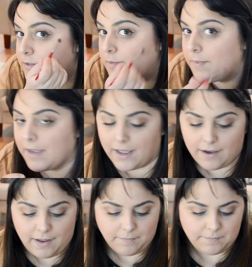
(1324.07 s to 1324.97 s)
swoopy cat
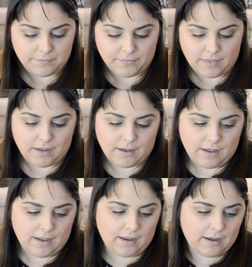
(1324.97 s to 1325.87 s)
eye.
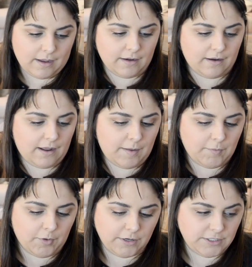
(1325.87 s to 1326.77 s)
And
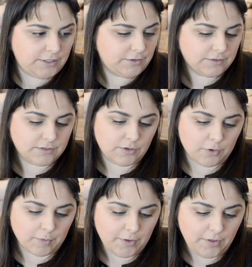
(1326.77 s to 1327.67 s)
I'm going to use the
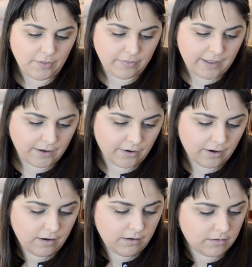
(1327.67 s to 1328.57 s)
normal
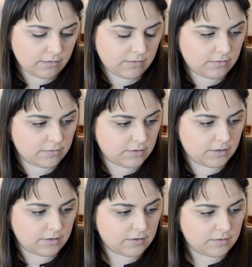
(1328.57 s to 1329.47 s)
liner
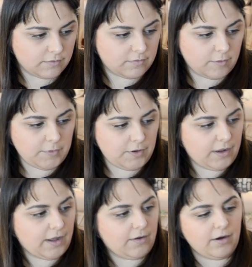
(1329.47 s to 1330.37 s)
from
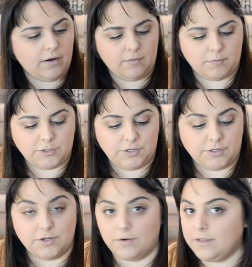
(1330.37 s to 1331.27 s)
Beautycounter, which you
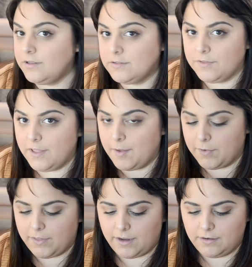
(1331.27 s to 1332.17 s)
can totally use for the
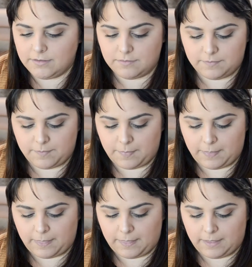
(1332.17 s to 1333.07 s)
upper line.
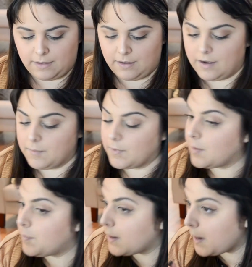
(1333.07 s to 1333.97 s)
And I'm
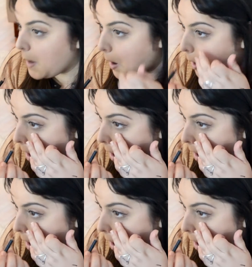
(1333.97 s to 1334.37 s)
going to put it